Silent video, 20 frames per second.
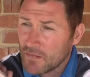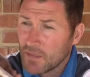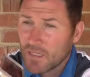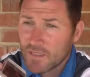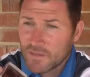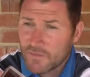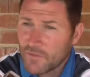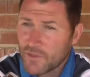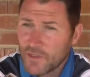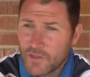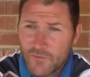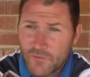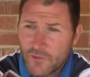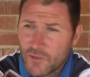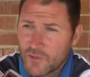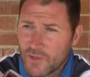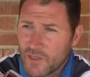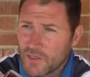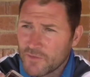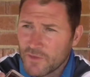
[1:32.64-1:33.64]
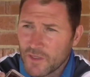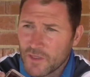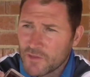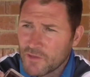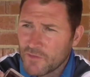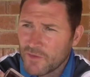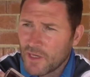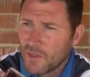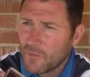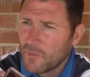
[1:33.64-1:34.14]
Yeah, it's a free transfer.
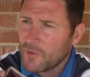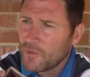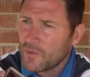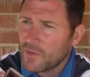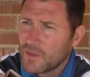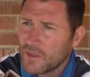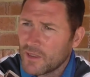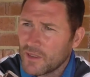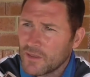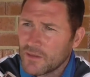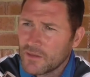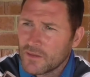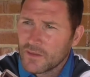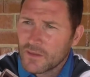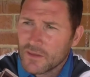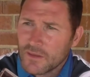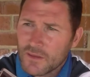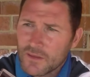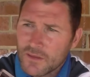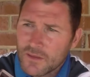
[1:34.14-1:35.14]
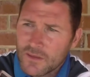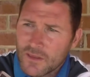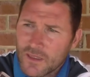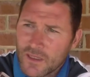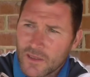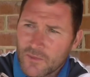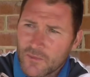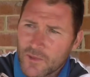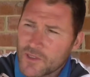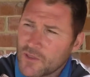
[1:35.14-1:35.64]
He's available,
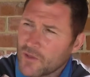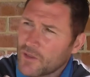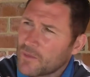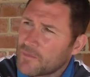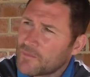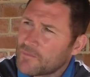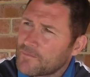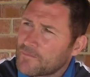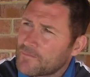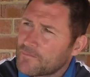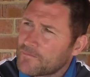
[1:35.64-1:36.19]
and we took him.